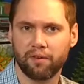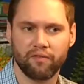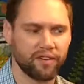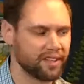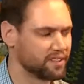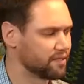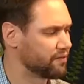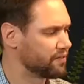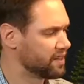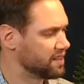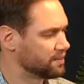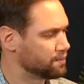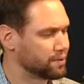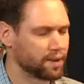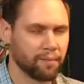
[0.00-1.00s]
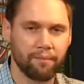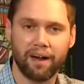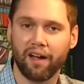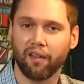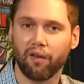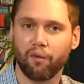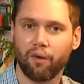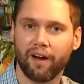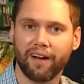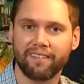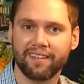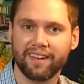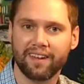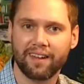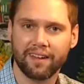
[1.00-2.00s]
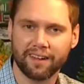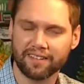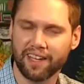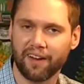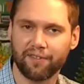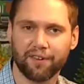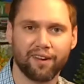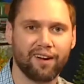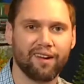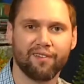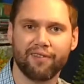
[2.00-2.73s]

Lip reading: invite some friends, bring a bottle of wine, because after all,